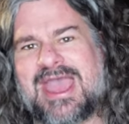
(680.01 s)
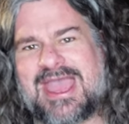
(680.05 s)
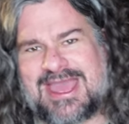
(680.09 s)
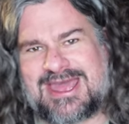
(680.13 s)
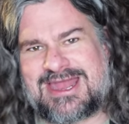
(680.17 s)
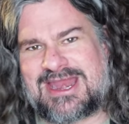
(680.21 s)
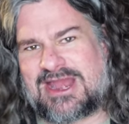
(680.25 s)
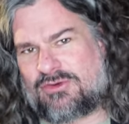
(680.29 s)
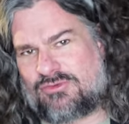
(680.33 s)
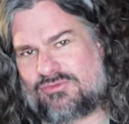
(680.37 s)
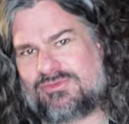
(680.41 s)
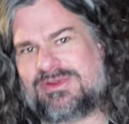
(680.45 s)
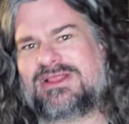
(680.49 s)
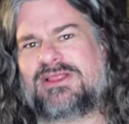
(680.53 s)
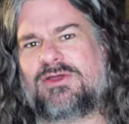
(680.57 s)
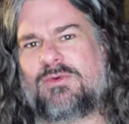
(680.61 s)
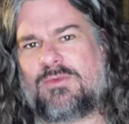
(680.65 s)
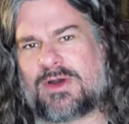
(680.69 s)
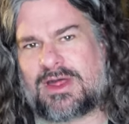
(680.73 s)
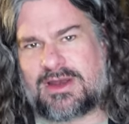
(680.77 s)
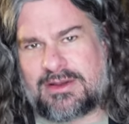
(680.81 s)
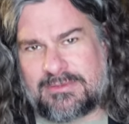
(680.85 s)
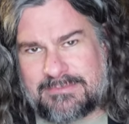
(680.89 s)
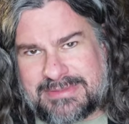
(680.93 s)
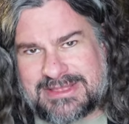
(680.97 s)
and I really
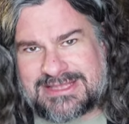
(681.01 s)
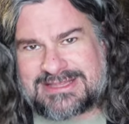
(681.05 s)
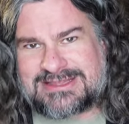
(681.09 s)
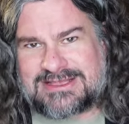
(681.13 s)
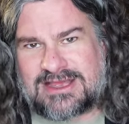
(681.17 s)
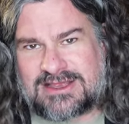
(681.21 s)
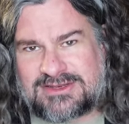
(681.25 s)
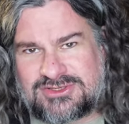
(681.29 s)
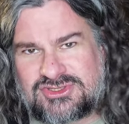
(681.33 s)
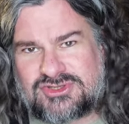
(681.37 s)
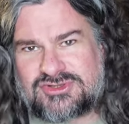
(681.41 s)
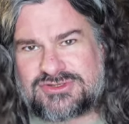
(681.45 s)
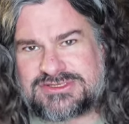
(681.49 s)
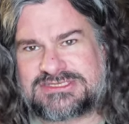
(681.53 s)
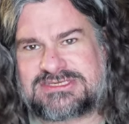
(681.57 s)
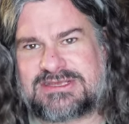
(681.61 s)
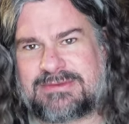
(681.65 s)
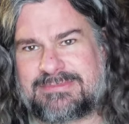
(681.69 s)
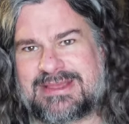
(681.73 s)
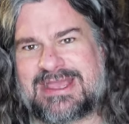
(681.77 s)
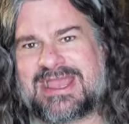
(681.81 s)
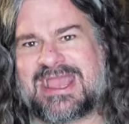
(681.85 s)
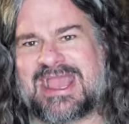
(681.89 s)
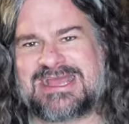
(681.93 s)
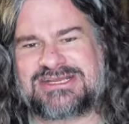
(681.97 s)
want to be doing
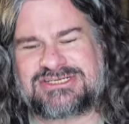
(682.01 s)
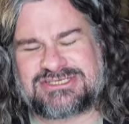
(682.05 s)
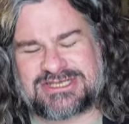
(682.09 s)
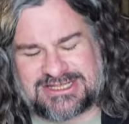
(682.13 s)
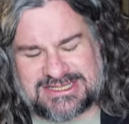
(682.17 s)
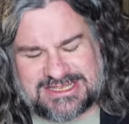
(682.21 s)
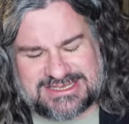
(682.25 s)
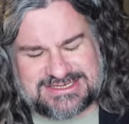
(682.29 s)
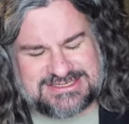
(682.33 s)
some engaging